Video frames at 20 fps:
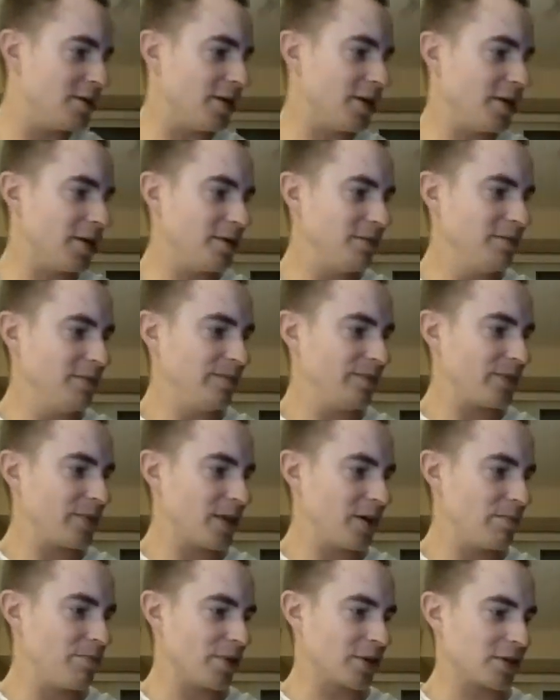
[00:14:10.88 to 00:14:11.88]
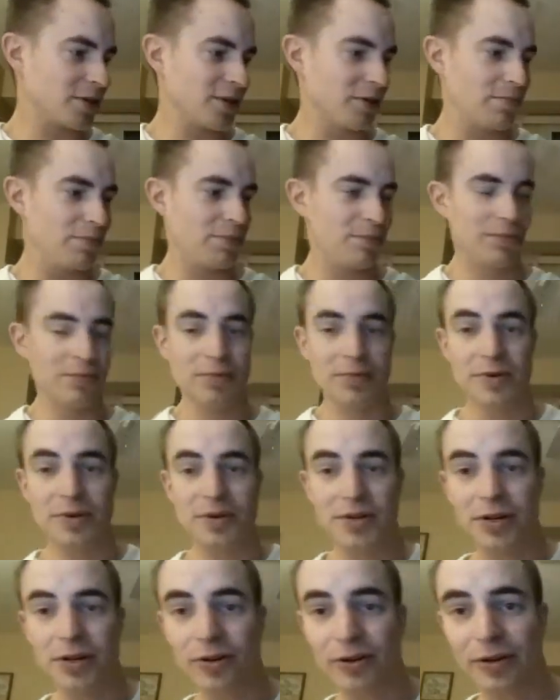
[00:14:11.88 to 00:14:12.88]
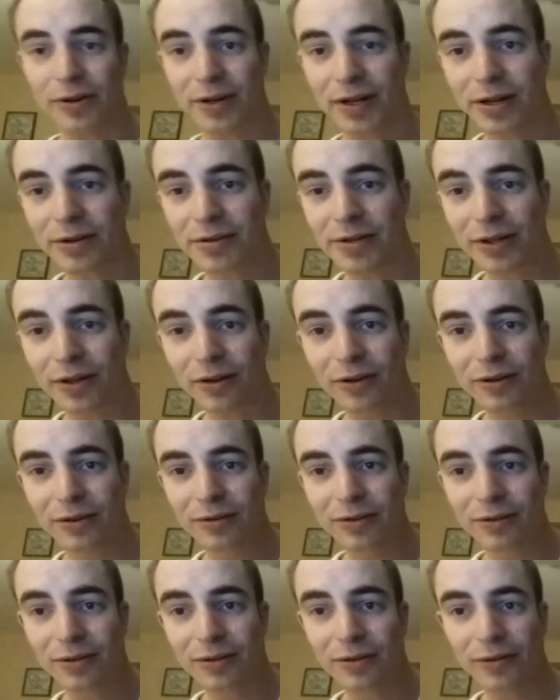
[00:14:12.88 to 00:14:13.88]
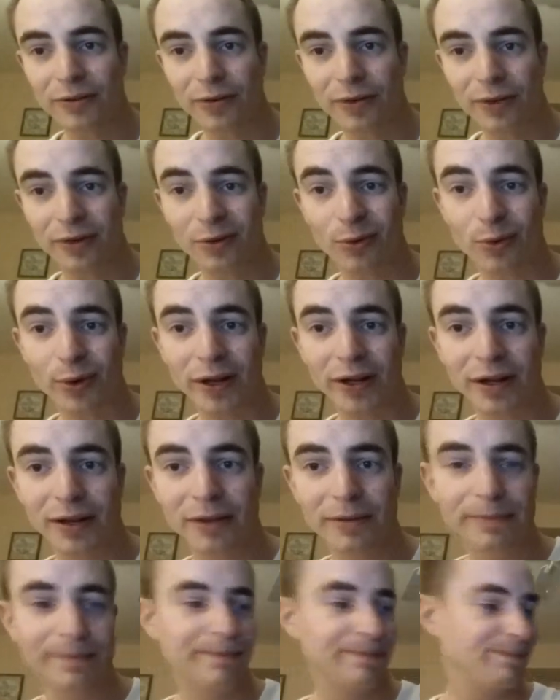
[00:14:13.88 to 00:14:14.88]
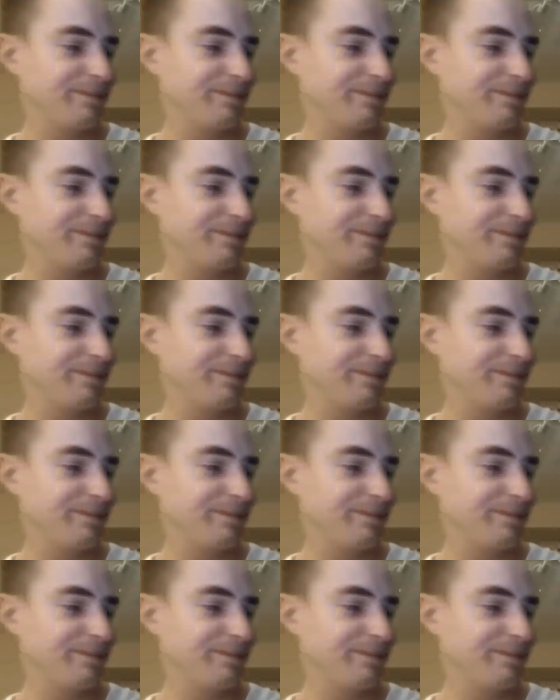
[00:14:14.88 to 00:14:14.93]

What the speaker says: Then I picked up Deal or No Deal for the Wii.